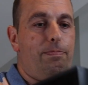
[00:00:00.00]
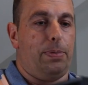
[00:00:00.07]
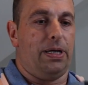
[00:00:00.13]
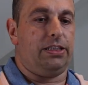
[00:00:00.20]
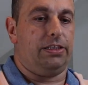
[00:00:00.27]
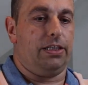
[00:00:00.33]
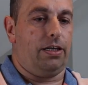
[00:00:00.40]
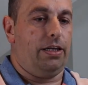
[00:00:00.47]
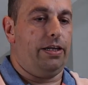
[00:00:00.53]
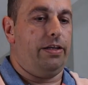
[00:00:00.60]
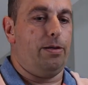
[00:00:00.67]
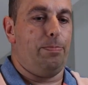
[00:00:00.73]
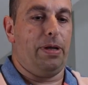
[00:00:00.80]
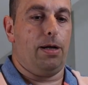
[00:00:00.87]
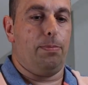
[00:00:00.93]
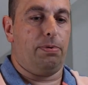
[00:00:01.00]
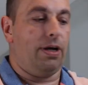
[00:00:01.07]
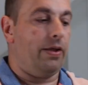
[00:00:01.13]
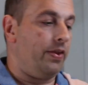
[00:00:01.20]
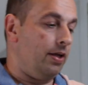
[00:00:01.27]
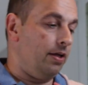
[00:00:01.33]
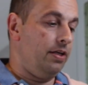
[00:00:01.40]
basically the bigger
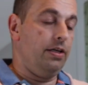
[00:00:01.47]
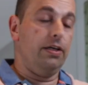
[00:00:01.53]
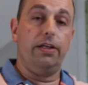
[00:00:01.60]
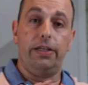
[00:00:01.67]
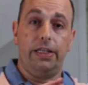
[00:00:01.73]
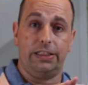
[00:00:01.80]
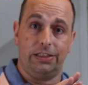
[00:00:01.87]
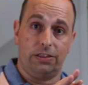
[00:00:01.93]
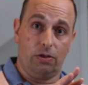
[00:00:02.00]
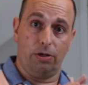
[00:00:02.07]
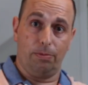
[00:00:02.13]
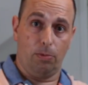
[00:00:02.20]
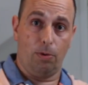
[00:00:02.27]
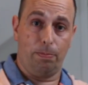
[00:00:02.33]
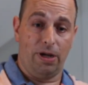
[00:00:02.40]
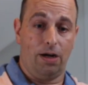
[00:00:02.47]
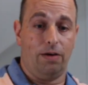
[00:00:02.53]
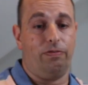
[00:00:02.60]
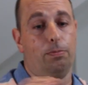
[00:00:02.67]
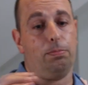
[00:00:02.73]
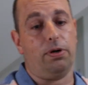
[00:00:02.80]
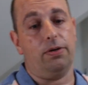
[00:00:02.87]
brother. This has got a more
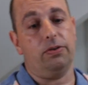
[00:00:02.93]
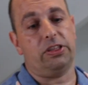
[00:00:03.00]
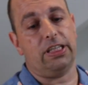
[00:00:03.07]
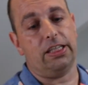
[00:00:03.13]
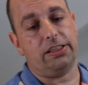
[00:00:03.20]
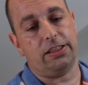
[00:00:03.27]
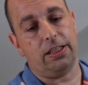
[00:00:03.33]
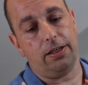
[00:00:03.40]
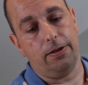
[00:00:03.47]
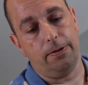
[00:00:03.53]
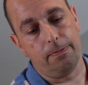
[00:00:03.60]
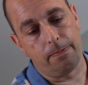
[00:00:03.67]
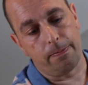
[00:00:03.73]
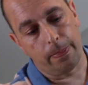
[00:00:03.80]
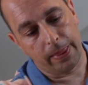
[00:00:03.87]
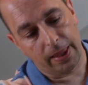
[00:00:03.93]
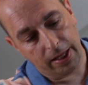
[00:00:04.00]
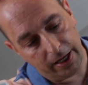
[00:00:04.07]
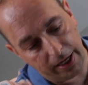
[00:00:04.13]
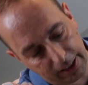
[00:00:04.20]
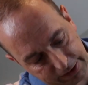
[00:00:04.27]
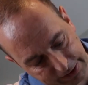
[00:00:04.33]
powerful processor.
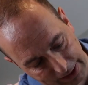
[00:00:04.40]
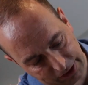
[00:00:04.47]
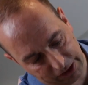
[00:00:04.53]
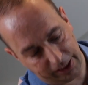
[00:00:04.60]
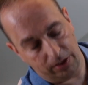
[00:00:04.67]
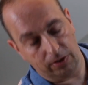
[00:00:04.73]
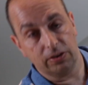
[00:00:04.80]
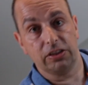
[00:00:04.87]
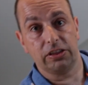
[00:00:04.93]
It's actually got